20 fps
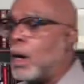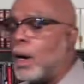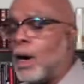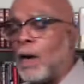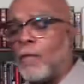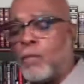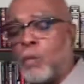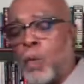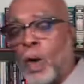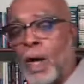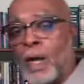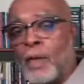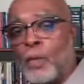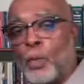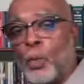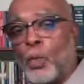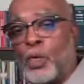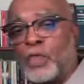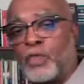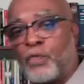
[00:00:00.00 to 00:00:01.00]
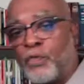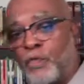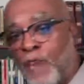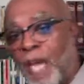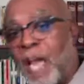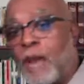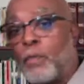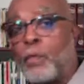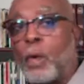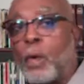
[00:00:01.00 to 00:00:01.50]
of what was
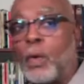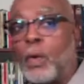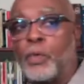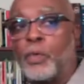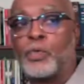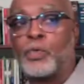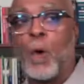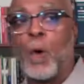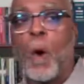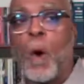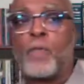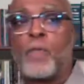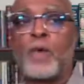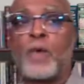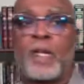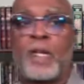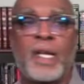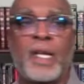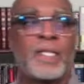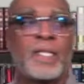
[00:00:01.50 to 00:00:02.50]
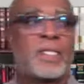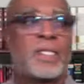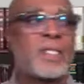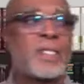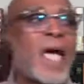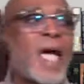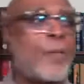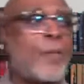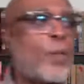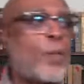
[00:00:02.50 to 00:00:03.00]
Pharaoh's over against
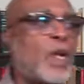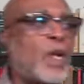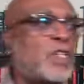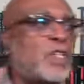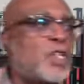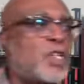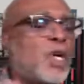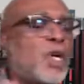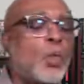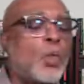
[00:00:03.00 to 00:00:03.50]
that which